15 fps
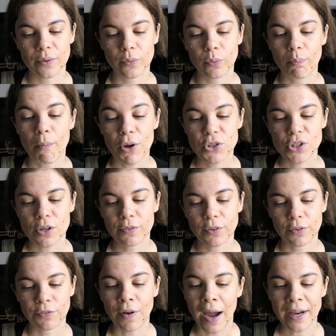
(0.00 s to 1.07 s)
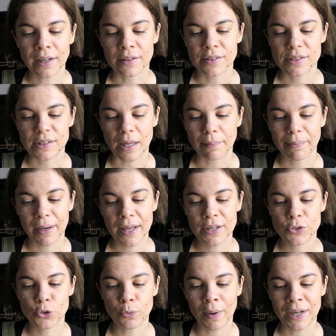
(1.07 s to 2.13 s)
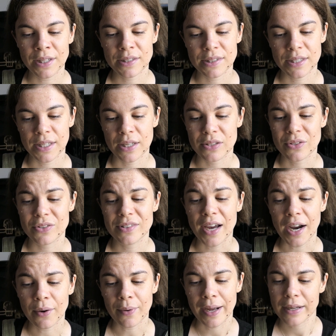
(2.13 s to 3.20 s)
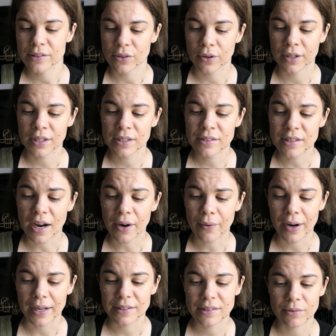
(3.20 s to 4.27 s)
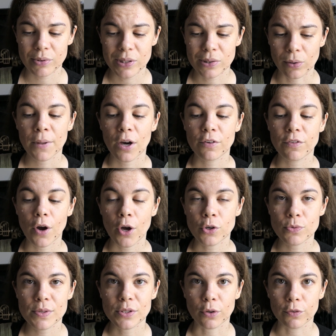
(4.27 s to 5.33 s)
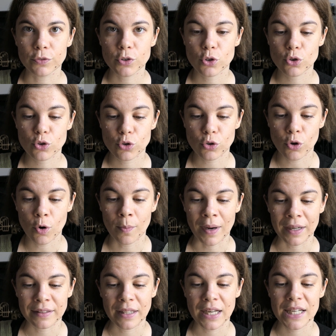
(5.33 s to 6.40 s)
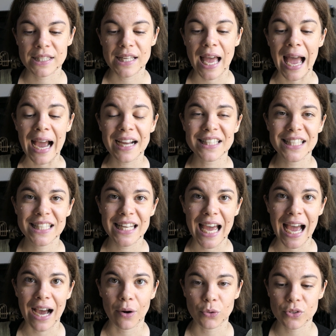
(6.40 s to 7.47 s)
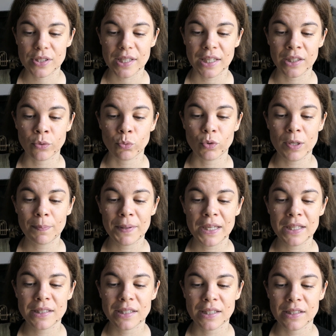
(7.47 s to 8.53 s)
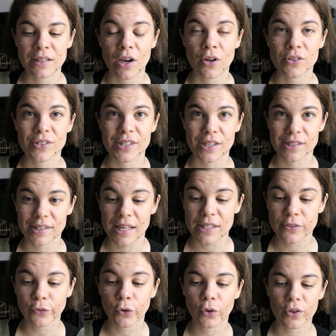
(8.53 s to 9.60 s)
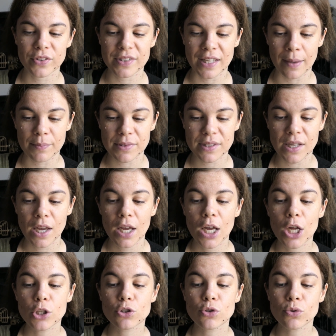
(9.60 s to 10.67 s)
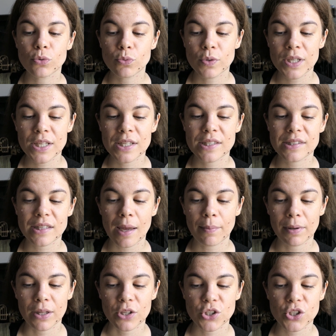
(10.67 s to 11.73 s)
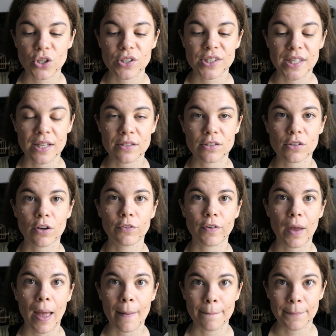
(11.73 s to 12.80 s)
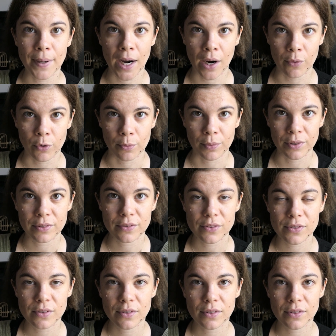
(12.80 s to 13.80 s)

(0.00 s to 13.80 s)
Much of the violence that plagues humanity is a direct or indirect result of unresolved trauma that is acted out in repeated unsuccessful attempts to re establish a sense of empowerment